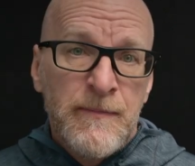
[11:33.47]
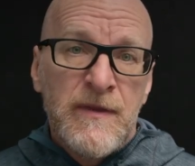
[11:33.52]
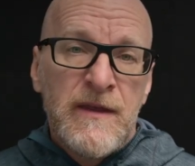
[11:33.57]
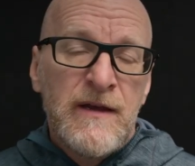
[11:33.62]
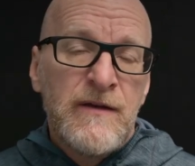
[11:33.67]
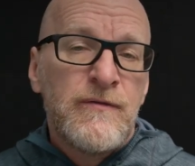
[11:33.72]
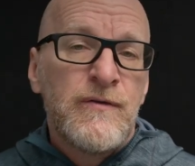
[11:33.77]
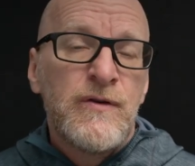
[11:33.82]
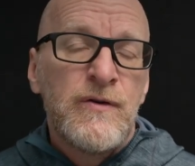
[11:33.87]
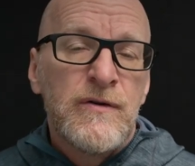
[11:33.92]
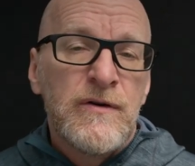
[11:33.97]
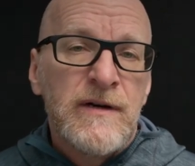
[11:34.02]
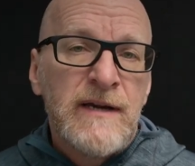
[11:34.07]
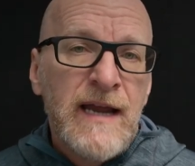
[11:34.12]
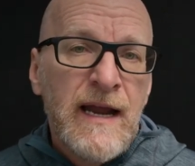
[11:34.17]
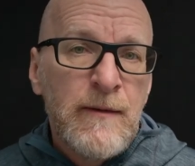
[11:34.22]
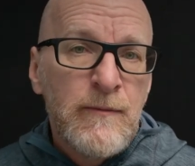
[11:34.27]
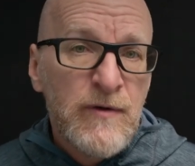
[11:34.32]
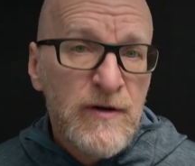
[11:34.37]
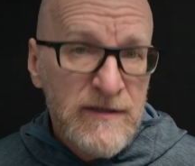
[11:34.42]
If your
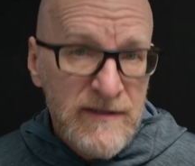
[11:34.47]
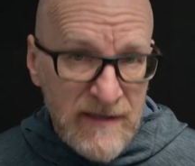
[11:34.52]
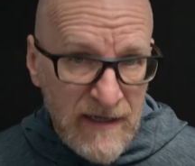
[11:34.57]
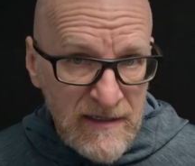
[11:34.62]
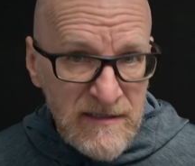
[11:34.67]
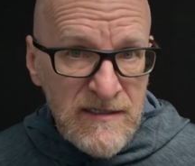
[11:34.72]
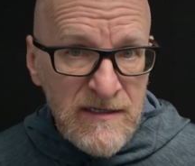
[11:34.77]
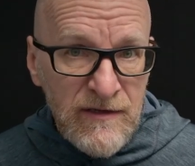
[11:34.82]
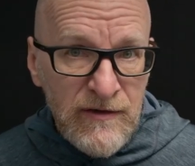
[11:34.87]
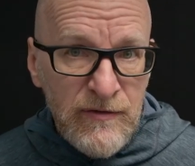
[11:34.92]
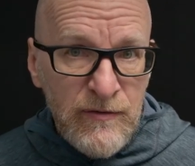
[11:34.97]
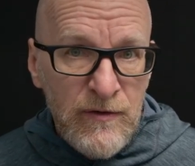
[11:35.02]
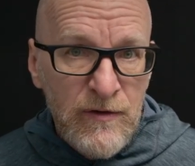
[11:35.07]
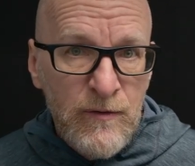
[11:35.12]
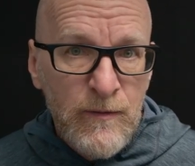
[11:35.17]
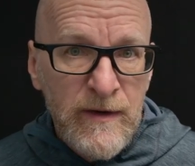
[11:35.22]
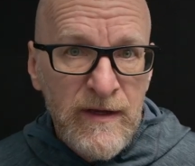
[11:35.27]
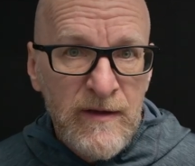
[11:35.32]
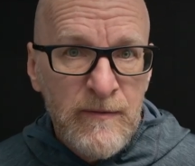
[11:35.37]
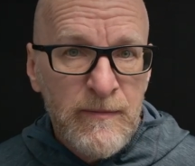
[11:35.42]
camera doesn't throw
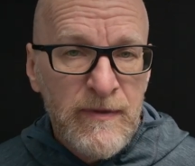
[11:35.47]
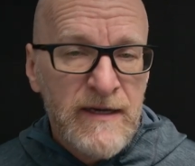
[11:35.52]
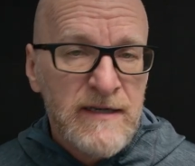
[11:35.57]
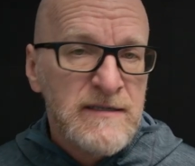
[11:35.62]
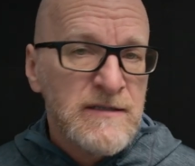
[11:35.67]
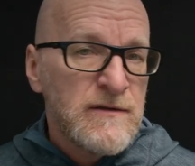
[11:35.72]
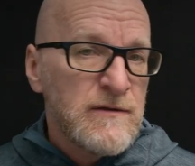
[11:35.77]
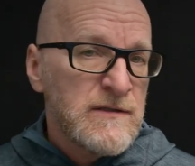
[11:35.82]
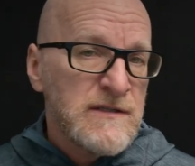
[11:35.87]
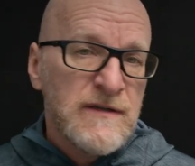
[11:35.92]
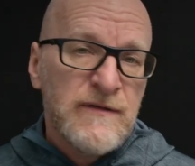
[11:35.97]
away the pixels,